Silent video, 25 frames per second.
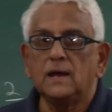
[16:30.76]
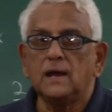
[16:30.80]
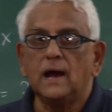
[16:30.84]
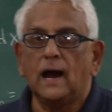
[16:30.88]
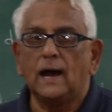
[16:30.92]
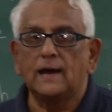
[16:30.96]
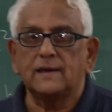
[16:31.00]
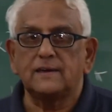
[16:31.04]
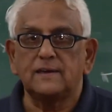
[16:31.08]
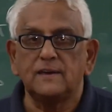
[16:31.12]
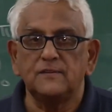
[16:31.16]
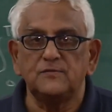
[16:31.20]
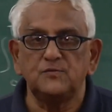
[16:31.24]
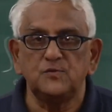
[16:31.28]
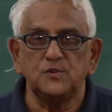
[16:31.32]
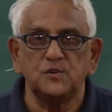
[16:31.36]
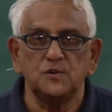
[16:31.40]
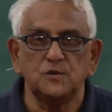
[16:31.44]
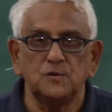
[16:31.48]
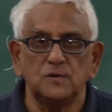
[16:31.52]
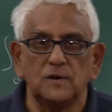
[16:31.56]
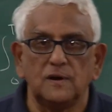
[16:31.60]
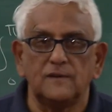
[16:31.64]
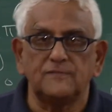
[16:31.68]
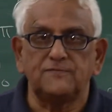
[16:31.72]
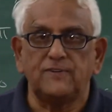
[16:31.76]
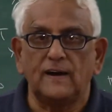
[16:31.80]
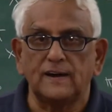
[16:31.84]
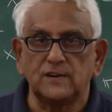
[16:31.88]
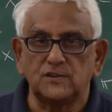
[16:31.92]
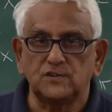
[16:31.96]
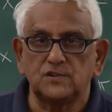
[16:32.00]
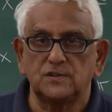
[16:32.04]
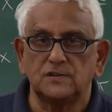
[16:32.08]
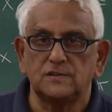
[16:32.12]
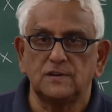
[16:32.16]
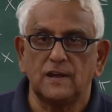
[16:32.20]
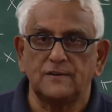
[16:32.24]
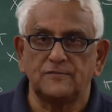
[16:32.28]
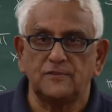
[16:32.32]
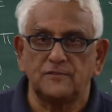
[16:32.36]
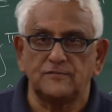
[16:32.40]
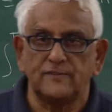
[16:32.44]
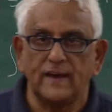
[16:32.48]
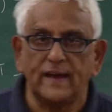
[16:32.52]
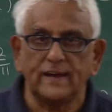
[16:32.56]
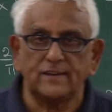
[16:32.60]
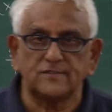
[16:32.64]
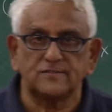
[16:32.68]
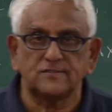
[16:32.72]
I give you a function f of
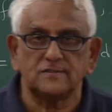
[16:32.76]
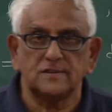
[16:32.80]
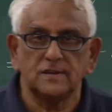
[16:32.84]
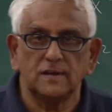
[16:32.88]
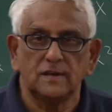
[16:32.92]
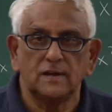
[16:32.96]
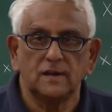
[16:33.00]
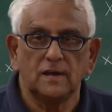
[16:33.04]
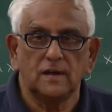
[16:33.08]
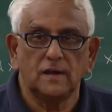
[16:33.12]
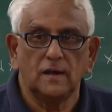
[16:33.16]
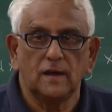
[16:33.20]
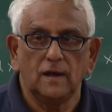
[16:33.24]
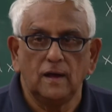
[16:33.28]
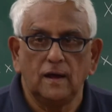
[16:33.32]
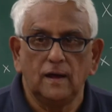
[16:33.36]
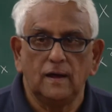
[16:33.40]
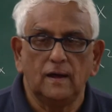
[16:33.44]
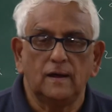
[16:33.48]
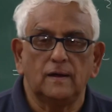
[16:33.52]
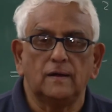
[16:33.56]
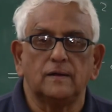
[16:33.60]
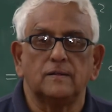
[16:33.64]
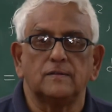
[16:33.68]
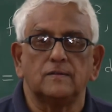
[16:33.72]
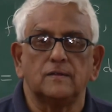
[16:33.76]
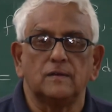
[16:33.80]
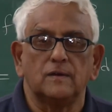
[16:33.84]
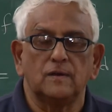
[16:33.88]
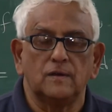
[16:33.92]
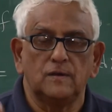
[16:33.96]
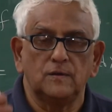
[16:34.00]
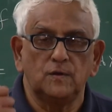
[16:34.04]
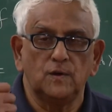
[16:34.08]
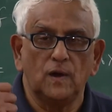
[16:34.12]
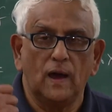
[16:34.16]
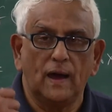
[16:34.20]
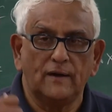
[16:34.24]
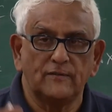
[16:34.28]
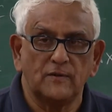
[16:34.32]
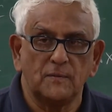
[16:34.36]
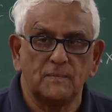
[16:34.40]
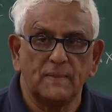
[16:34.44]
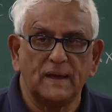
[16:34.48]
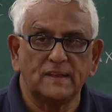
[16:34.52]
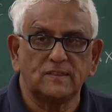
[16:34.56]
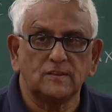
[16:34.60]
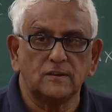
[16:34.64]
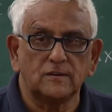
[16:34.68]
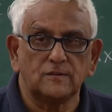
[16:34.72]
x, you have a
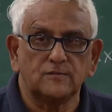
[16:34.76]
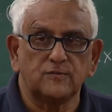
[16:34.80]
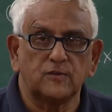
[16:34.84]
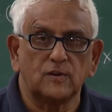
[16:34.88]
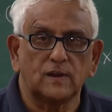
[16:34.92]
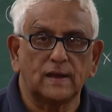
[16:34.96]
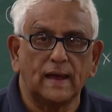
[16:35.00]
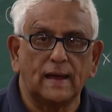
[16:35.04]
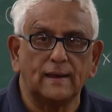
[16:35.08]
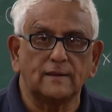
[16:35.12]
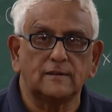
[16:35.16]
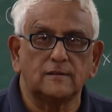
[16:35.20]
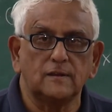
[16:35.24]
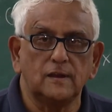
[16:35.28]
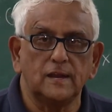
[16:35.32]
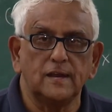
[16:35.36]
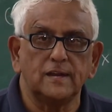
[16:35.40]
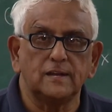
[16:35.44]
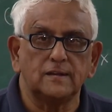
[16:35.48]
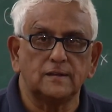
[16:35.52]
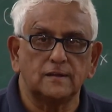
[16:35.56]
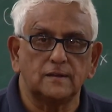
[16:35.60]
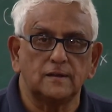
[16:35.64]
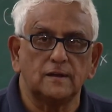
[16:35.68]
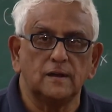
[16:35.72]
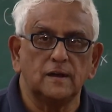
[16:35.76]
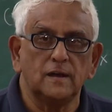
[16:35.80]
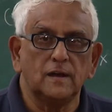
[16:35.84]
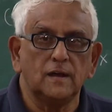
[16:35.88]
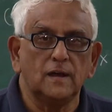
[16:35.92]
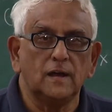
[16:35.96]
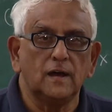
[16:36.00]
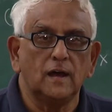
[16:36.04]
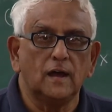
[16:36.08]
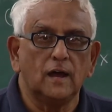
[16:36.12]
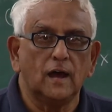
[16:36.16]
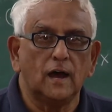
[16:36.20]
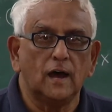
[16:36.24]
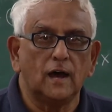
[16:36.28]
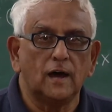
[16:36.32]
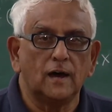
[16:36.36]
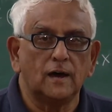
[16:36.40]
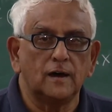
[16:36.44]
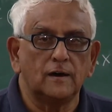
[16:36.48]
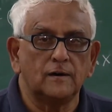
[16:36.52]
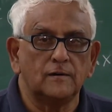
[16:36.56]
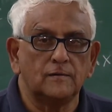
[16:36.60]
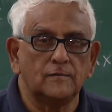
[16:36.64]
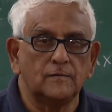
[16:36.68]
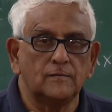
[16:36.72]
method for calculating
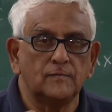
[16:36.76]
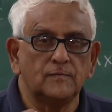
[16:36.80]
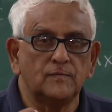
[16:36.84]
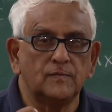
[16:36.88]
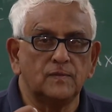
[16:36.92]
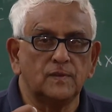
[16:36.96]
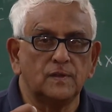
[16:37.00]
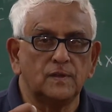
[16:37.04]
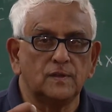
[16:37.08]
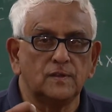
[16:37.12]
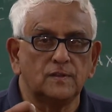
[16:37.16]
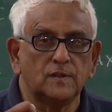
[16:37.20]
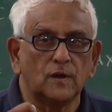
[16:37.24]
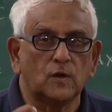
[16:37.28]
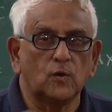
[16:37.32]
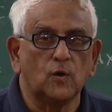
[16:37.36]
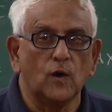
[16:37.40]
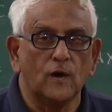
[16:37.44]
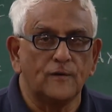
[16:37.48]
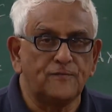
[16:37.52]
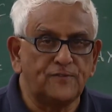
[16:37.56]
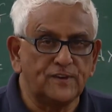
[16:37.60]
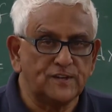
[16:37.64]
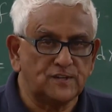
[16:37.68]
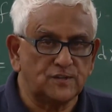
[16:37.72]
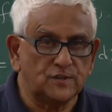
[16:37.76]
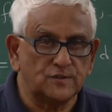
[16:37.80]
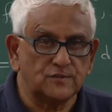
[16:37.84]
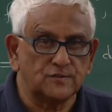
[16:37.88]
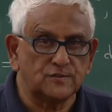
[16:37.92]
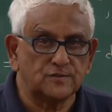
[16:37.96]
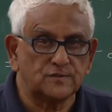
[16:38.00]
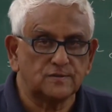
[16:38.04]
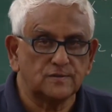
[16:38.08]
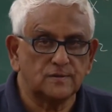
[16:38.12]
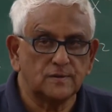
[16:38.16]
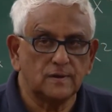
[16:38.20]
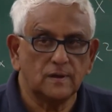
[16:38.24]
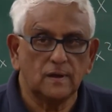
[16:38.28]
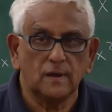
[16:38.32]
the coefficients.